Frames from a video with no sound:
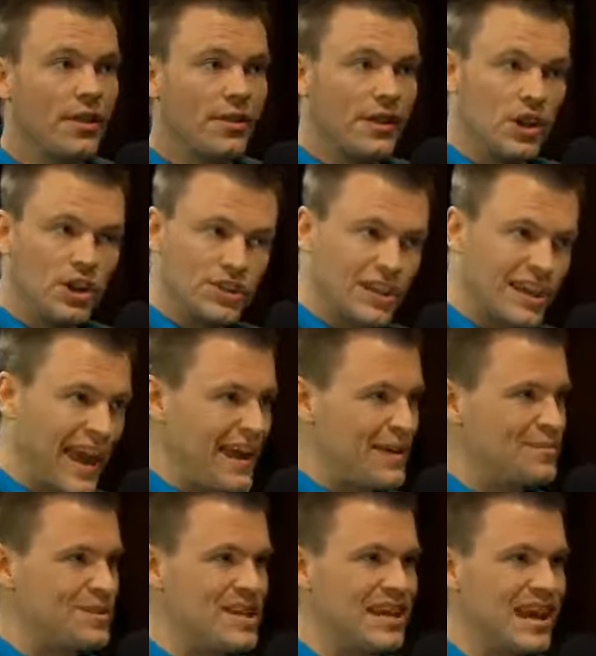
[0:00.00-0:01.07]
They look at the
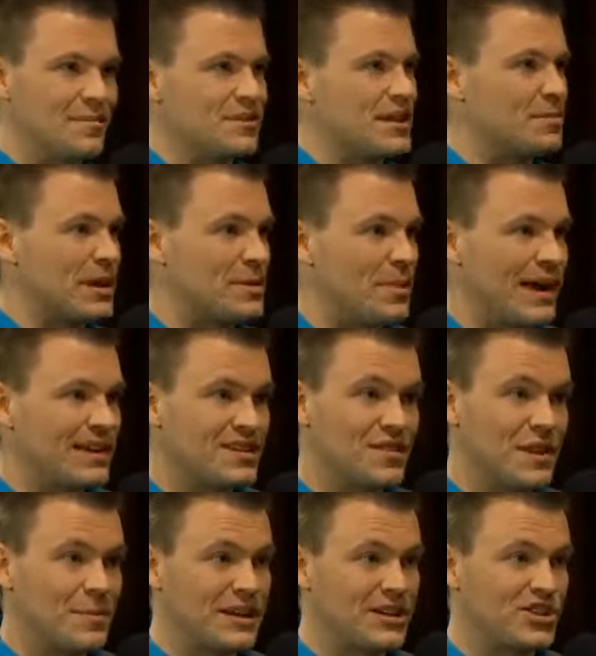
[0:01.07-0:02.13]
KMT games, they played passive,
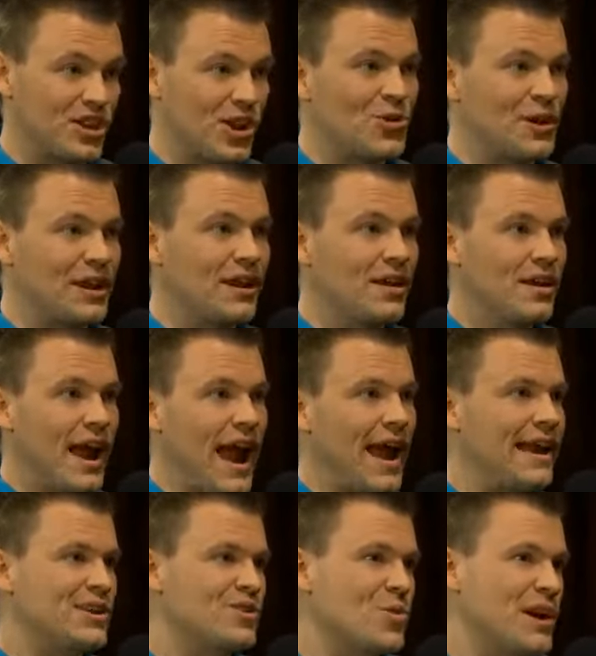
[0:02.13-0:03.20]
they played slowly. And
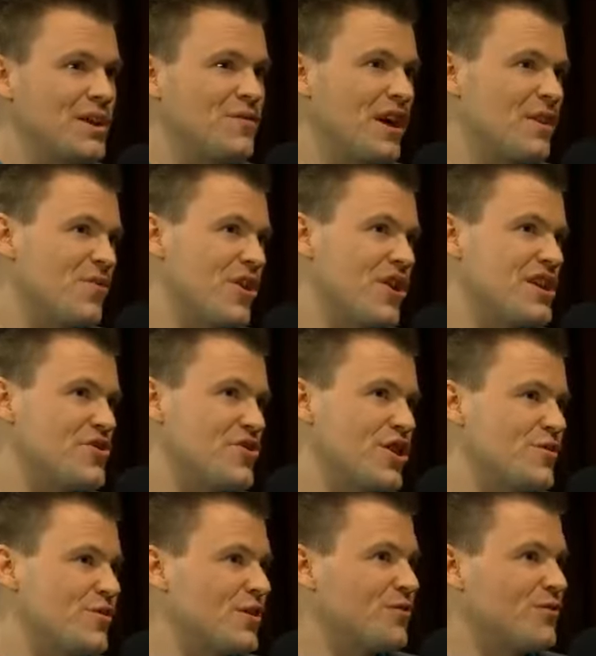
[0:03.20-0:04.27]
at 25, 30,
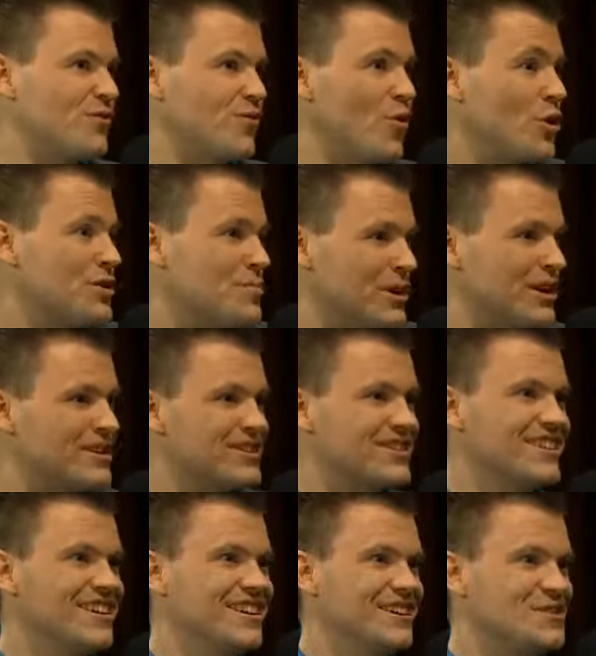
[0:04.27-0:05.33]
35, 40 minutes,
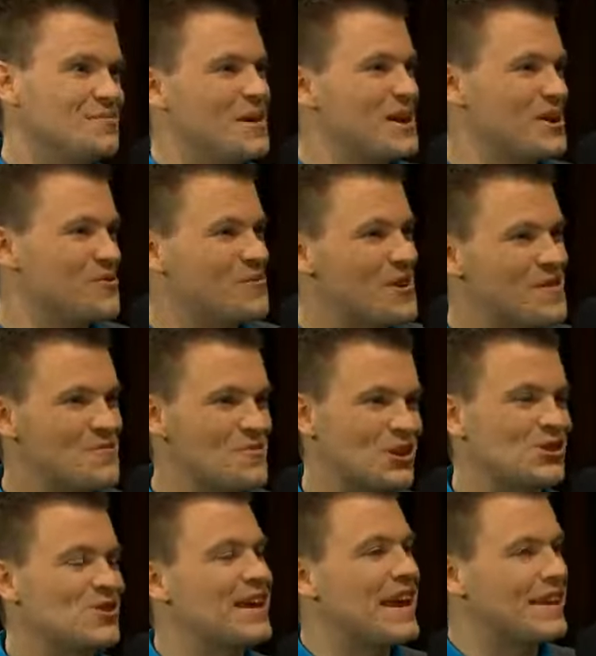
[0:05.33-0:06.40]
depending on when they
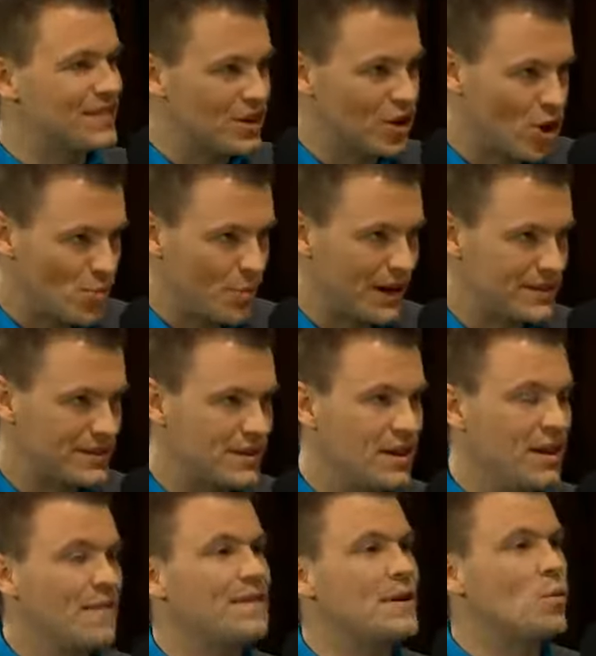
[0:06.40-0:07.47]
wanted, they hit the go button,
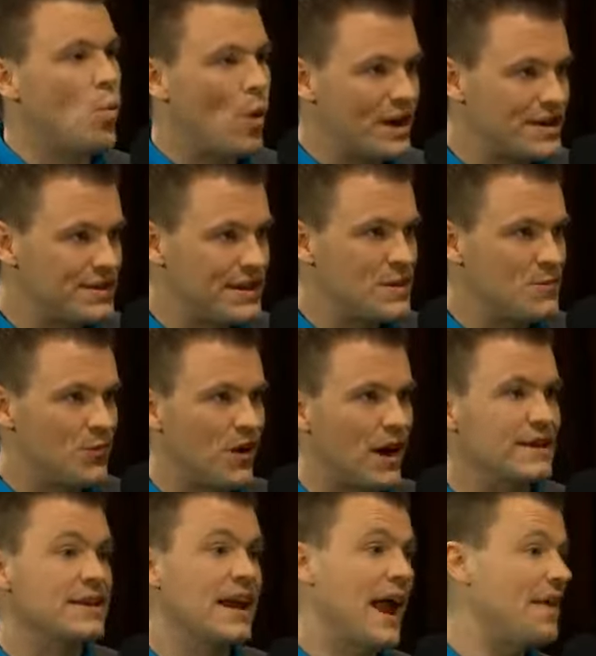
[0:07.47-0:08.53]
they won a team
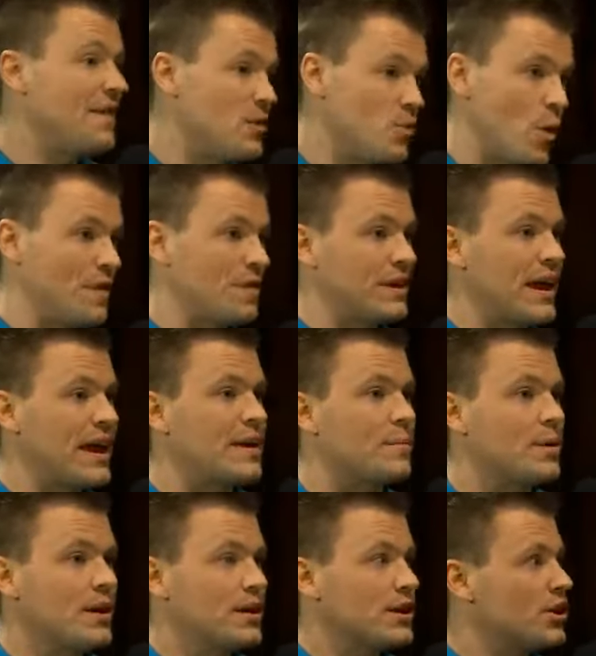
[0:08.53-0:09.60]
fight, and they won the game.
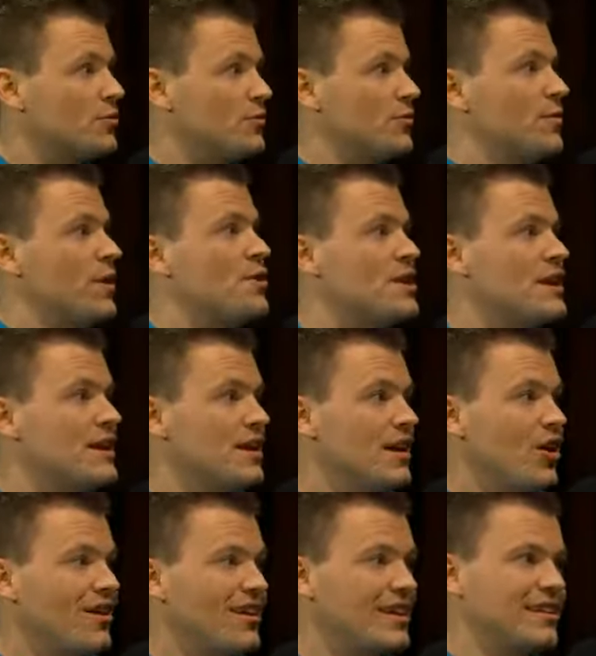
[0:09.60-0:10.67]
You know, very
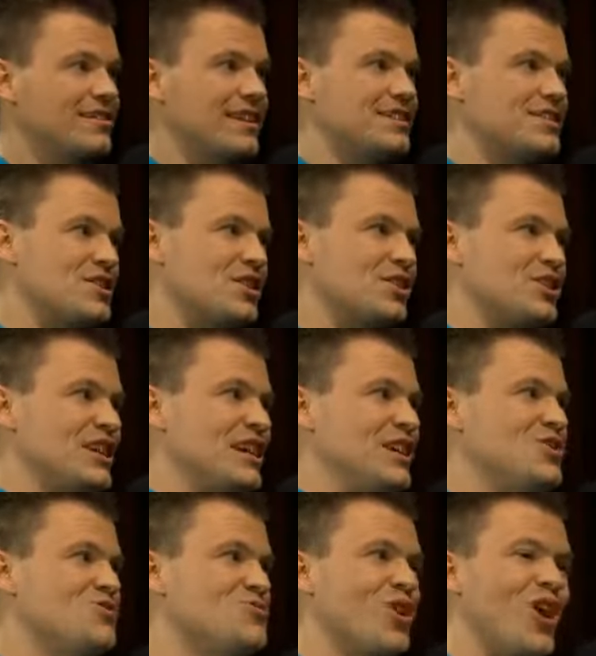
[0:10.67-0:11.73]
CLG
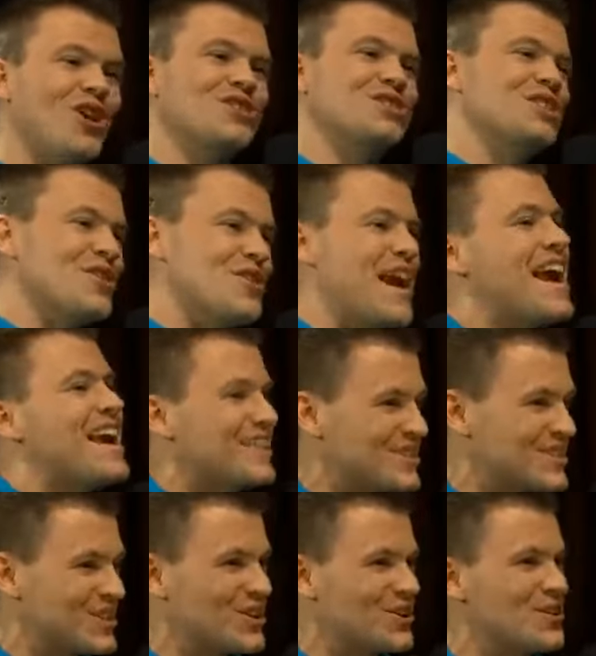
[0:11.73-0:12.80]
EU last year
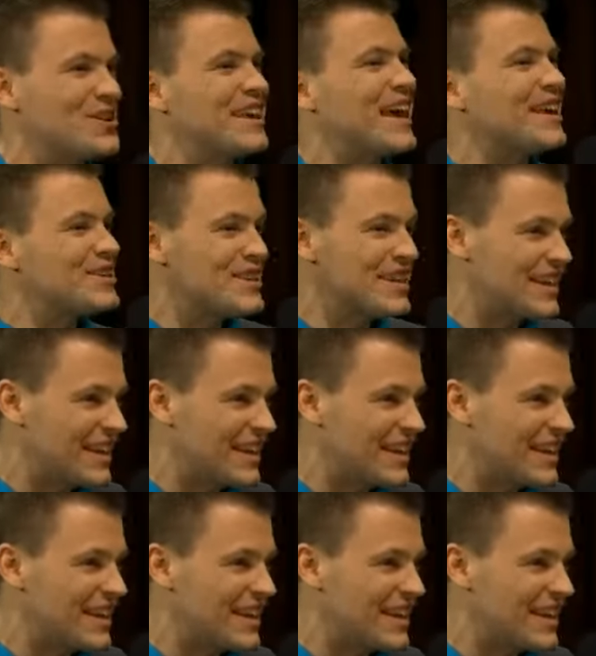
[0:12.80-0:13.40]
esque, you know, get to that